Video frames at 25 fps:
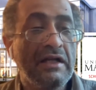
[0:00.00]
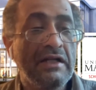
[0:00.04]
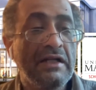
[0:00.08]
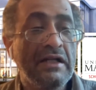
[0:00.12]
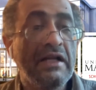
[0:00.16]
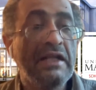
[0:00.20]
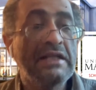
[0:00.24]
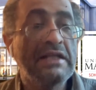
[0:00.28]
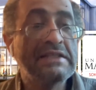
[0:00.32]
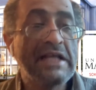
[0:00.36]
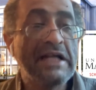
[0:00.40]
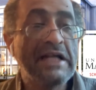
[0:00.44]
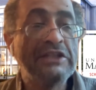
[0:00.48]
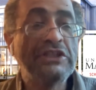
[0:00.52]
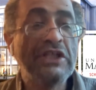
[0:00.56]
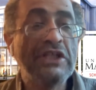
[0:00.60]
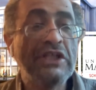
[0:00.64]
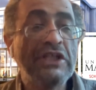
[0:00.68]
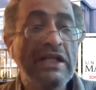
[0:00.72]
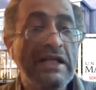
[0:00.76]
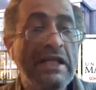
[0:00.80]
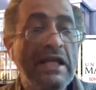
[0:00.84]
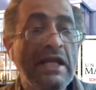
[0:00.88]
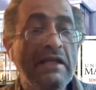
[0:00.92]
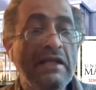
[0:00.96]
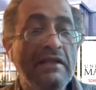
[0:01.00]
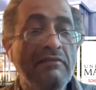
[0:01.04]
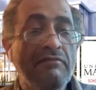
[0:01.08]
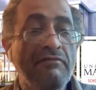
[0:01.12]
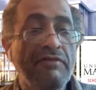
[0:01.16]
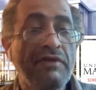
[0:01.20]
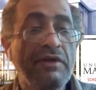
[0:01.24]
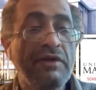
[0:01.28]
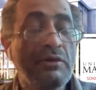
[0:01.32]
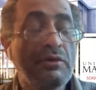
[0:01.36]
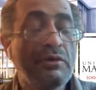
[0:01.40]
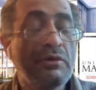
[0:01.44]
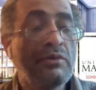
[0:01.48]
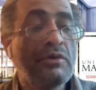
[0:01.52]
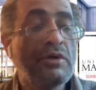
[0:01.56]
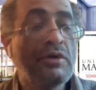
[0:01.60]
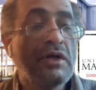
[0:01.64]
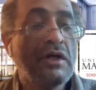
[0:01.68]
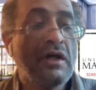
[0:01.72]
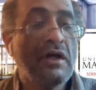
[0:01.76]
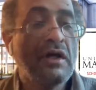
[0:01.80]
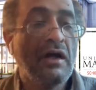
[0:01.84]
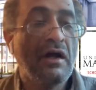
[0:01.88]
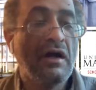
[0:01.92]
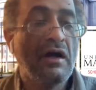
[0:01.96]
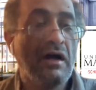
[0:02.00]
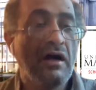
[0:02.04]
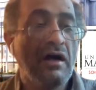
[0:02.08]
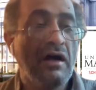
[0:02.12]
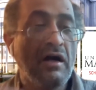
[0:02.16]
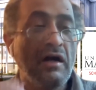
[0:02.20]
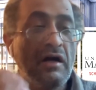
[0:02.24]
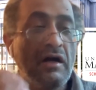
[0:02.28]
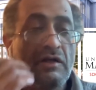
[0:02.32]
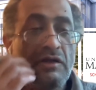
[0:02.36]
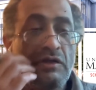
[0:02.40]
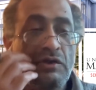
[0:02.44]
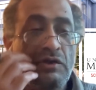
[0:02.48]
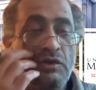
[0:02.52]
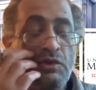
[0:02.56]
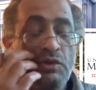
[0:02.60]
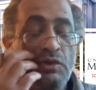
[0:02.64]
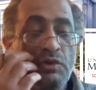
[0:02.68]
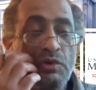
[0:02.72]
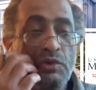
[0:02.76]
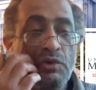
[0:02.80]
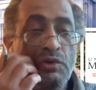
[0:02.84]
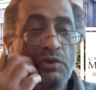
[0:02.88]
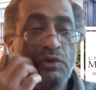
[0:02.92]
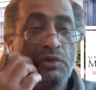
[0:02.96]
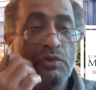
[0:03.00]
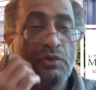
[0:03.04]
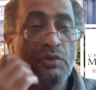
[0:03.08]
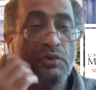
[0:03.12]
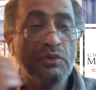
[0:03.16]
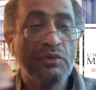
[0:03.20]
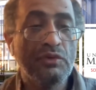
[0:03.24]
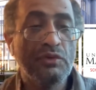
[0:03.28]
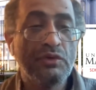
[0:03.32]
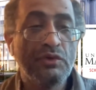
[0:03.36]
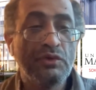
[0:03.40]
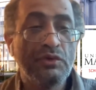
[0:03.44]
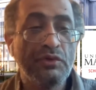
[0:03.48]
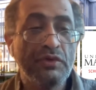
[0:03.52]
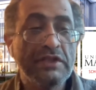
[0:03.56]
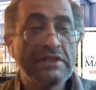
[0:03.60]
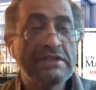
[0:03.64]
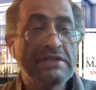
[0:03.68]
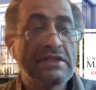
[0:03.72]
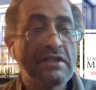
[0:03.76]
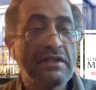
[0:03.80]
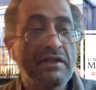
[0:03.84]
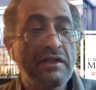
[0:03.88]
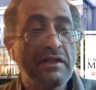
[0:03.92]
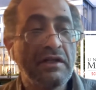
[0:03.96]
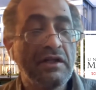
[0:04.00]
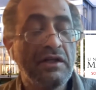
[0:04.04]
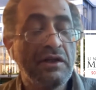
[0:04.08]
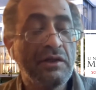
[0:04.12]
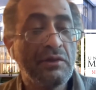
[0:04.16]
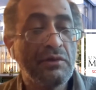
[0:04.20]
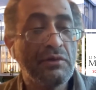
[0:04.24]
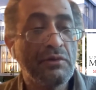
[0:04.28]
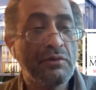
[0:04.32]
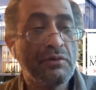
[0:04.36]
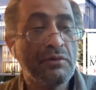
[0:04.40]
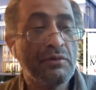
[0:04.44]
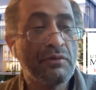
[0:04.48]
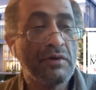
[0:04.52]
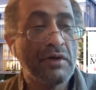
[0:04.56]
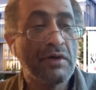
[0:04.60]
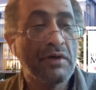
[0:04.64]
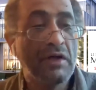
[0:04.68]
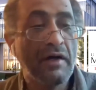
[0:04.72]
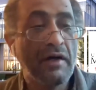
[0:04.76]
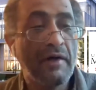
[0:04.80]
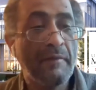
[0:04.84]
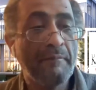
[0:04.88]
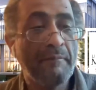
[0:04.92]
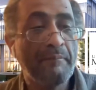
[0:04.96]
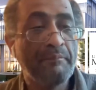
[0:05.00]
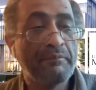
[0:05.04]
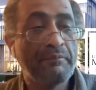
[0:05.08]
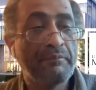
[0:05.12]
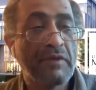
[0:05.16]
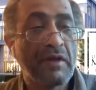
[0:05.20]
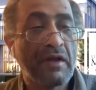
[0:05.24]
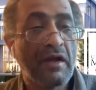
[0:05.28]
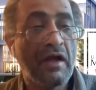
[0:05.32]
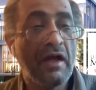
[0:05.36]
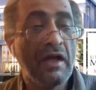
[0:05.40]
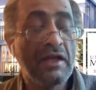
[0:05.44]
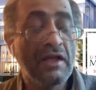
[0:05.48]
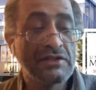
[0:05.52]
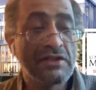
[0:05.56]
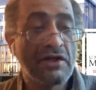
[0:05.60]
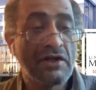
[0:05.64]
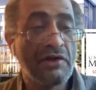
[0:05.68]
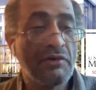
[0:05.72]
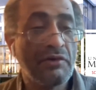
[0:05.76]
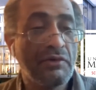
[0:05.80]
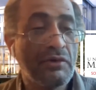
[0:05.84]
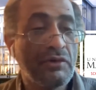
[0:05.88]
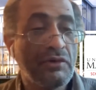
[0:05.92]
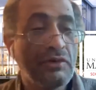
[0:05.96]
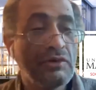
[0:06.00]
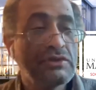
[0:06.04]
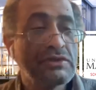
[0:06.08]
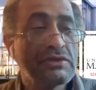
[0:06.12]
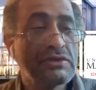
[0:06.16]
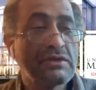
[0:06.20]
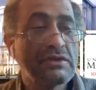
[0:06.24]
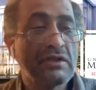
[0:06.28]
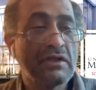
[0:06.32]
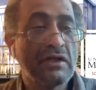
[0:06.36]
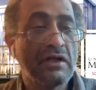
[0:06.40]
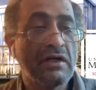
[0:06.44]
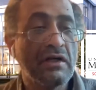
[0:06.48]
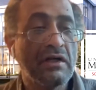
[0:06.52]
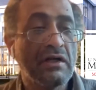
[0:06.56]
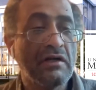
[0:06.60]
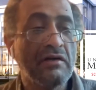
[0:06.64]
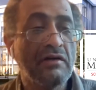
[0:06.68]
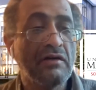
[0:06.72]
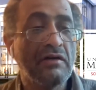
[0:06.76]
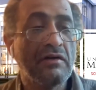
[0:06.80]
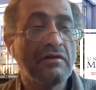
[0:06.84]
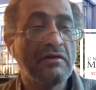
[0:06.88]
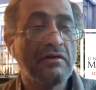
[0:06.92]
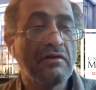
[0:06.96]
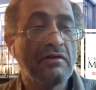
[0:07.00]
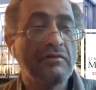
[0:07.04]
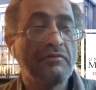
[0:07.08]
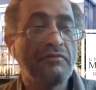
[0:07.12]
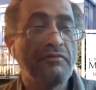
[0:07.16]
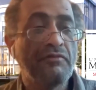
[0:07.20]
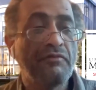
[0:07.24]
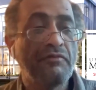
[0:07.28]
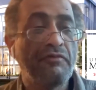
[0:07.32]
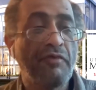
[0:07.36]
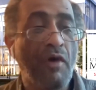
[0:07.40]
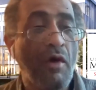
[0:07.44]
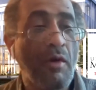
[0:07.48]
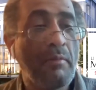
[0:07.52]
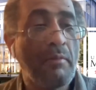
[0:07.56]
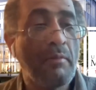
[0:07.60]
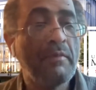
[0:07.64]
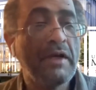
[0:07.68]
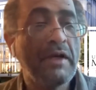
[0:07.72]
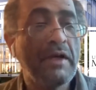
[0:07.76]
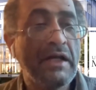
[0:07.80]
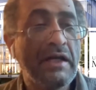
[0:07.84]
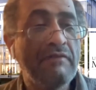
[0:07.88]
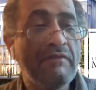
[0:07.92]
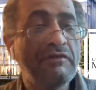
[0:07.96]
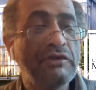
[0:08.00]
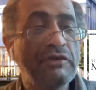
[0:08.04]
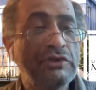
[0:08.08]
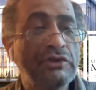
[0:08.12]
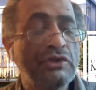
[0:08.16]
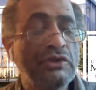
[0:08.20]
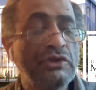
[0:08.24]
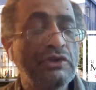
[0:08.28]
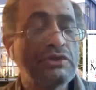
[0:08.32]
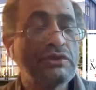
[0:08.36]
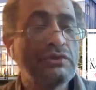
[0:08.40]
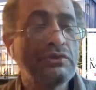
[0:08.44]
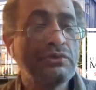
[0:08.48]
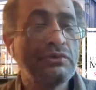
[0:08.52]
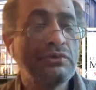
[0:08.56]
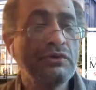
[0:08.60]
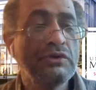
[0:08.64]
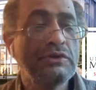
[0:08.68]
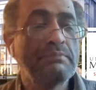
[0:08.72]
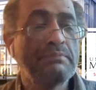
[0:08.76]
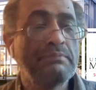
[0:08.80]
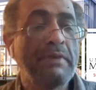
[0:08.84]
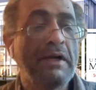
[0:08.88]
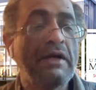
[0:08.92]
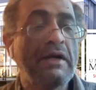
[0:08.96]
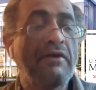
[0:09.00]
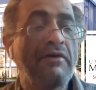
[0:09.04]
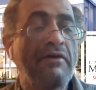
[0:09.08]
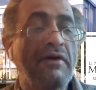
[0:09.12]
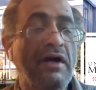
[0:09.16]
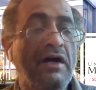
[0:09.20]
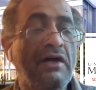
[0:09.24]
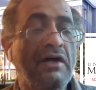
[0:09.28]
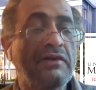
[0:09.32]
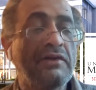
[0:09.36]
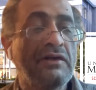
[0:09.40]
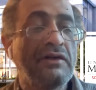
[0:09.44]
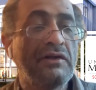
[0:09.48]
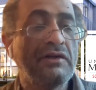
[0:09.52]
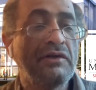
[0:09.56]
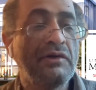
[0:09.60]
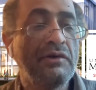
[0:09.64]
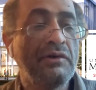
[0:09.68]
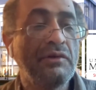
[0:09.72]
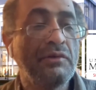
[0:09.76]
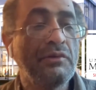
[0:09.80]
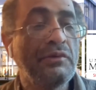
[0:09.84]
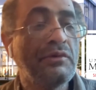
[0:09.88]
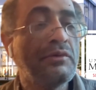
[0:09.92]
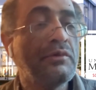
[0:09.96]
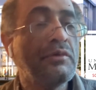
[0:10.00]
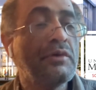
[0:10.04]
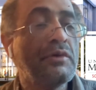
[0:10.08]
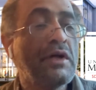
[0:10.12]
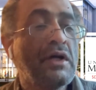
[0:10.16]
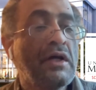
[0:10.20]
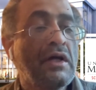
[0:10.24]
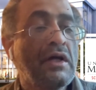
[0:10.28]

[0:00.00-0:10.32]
essentially take the view to discontinue SROs from individual schools, but rather to